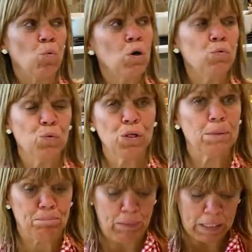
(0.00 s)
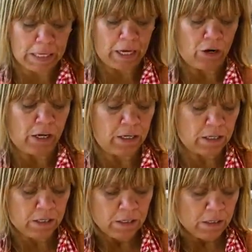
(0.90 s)
one really big carrot.
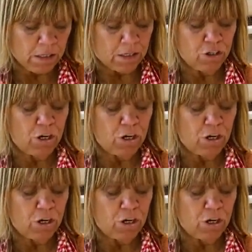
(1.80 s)
Because